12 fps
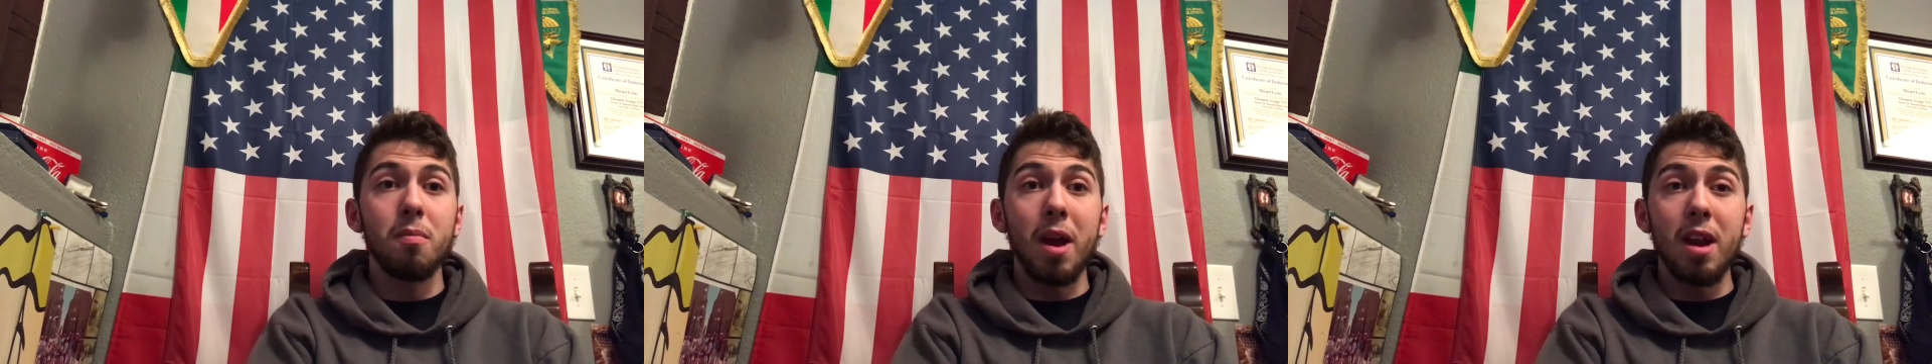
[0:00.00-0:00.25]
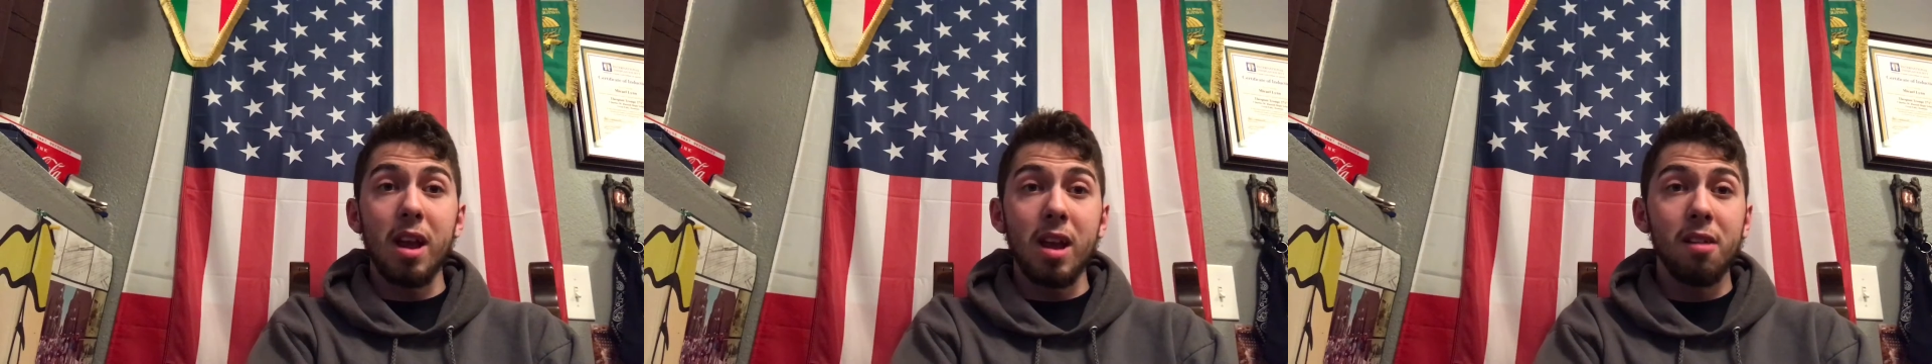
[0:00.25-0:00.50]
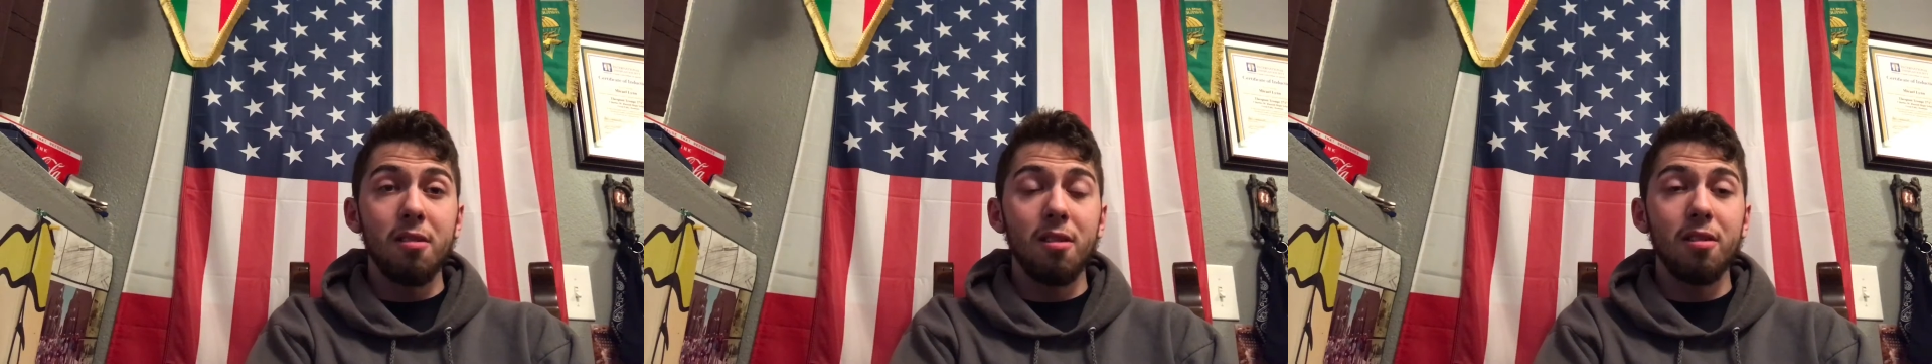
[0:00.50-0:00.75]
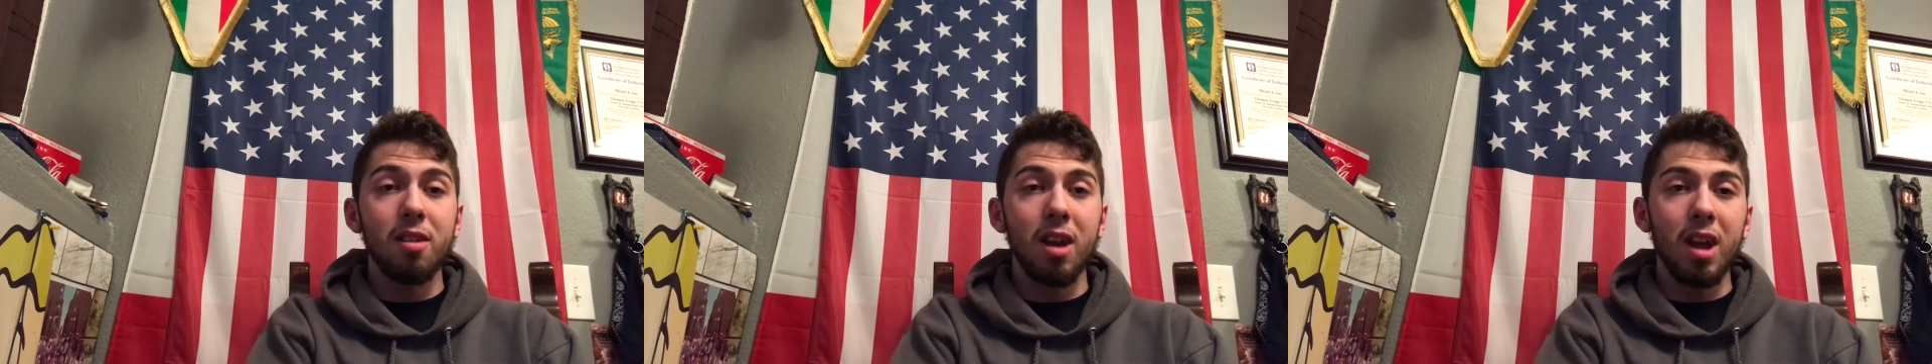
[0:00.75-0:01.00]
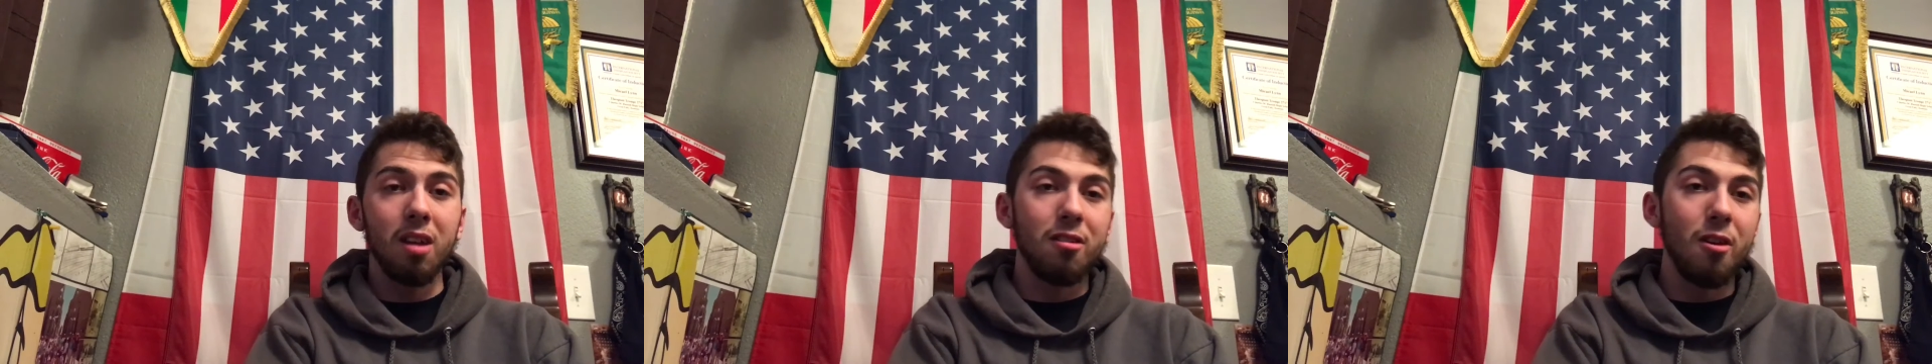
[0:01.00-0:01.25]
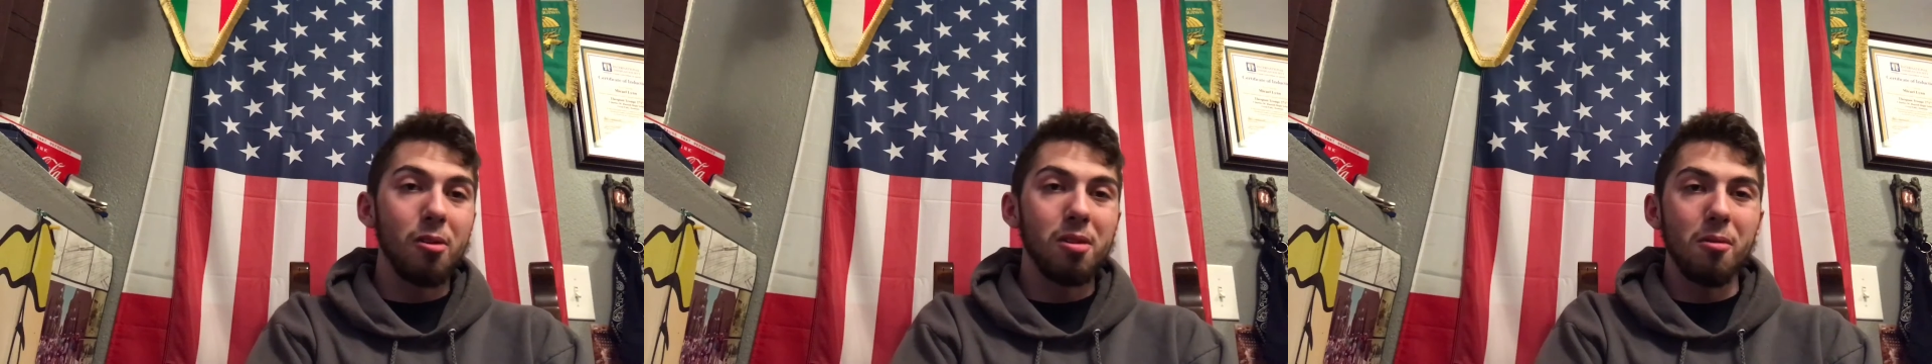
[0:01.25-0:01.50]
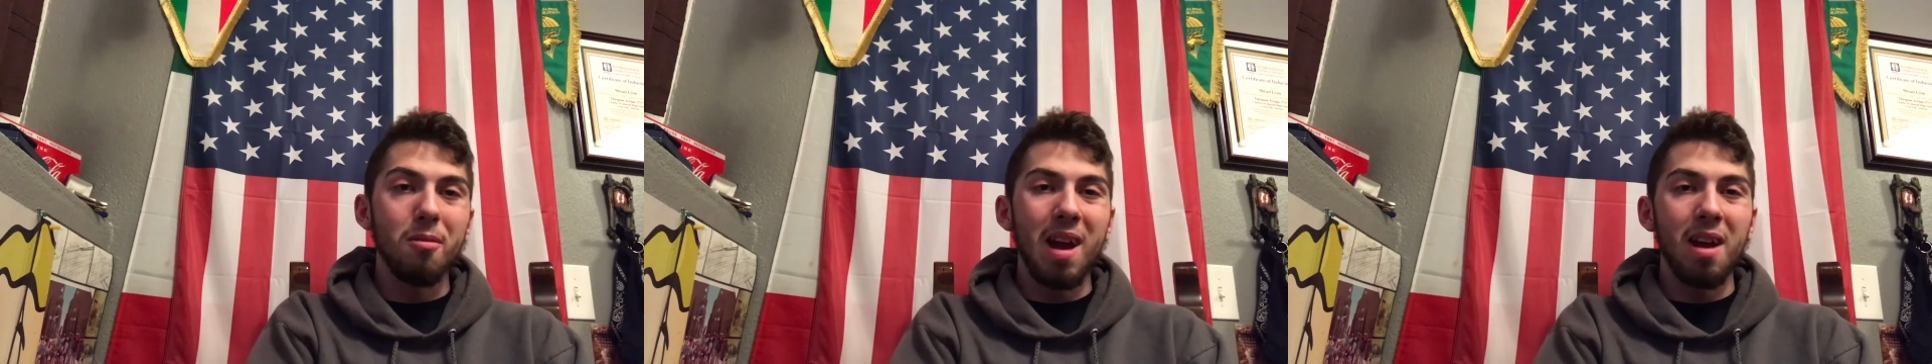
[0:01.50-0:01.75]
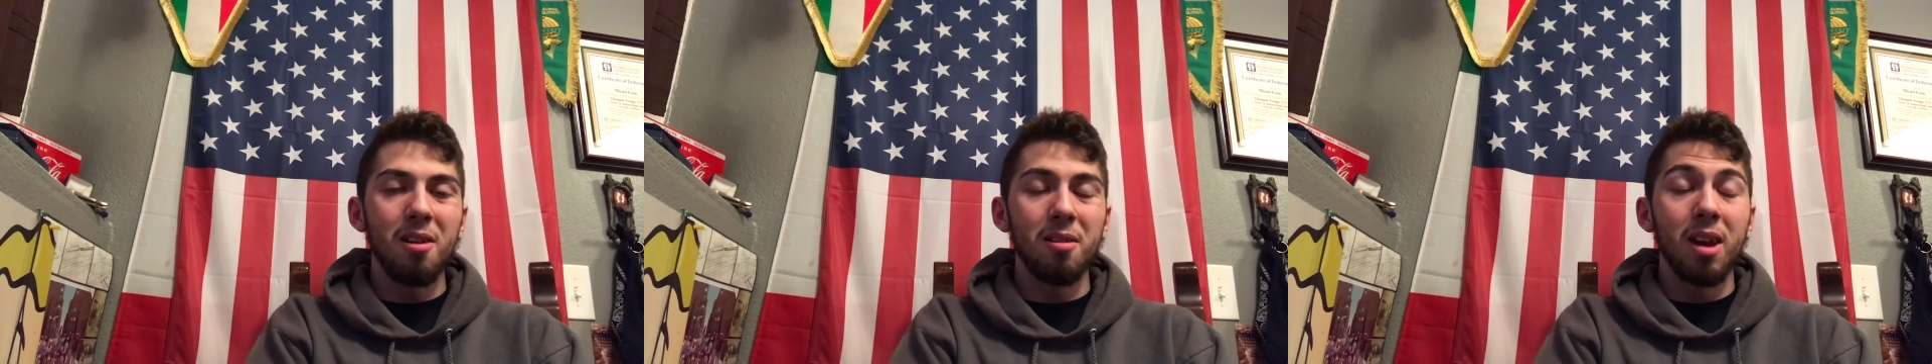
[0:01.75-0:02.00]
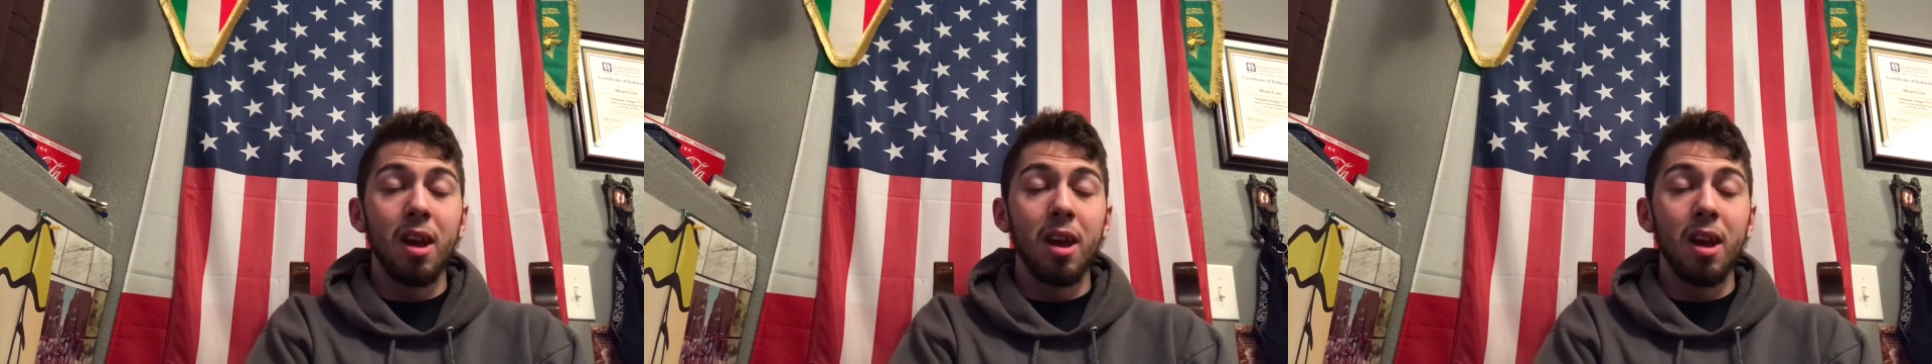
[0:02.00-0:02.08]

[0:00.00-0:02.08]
made it interesting, joked around.